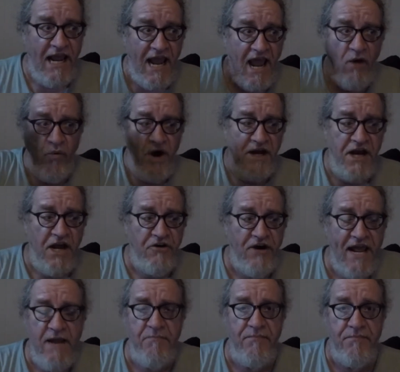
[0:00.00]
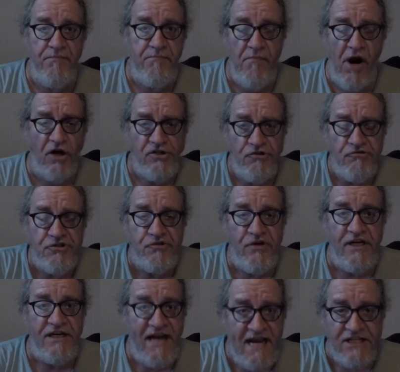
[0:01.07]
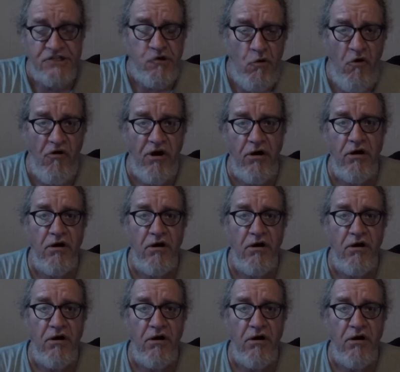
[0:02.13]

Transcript: at 100A Marshall Street next door